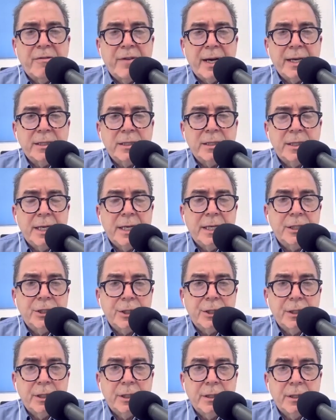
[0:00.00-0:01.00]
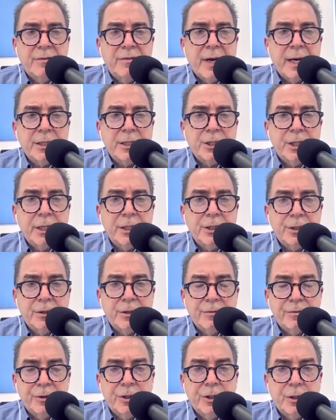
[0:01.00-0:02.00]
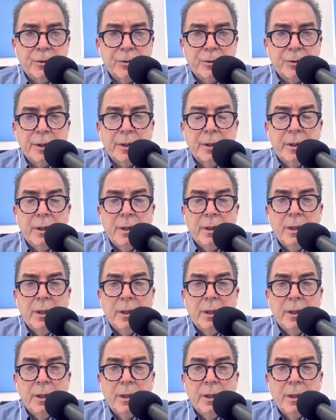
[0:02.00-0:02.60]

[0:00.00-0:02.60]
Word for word: vaccination and the vaccination of children,